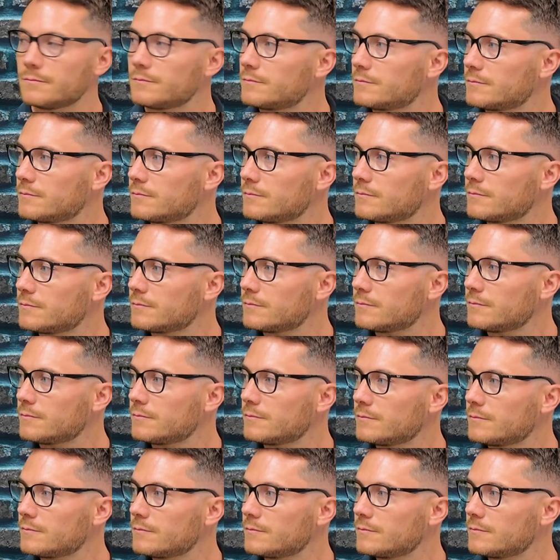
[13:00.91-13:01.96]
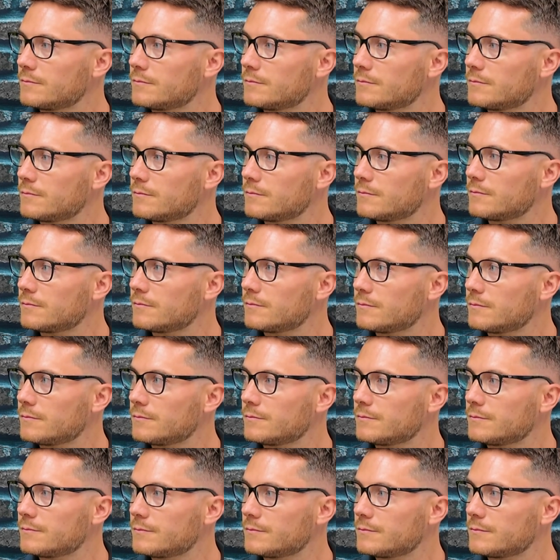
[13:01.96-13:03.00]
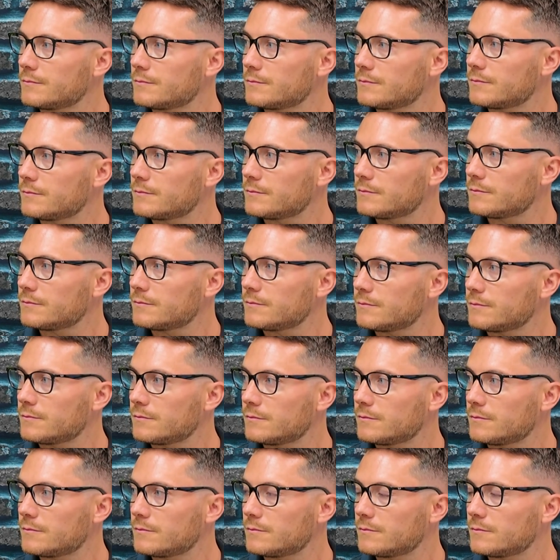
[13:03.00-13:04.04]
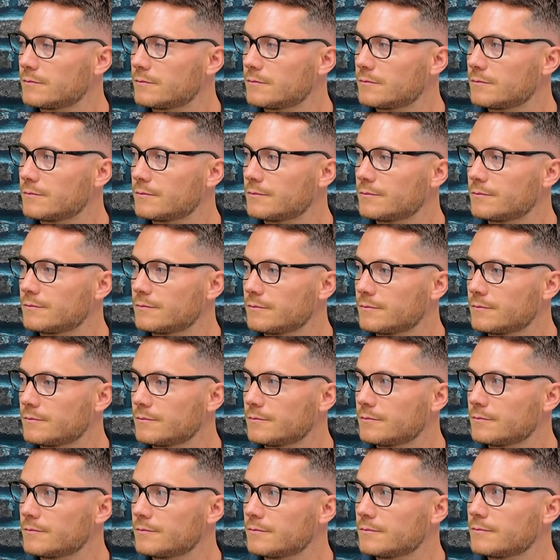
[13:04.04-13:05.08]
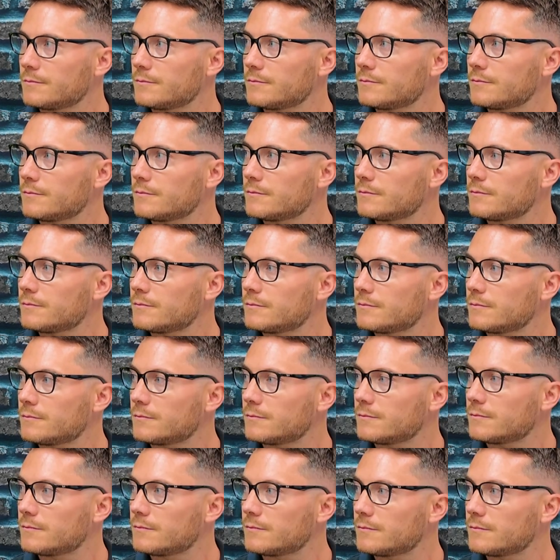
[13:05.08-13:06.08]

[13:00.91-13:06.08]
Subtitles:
(not speaking)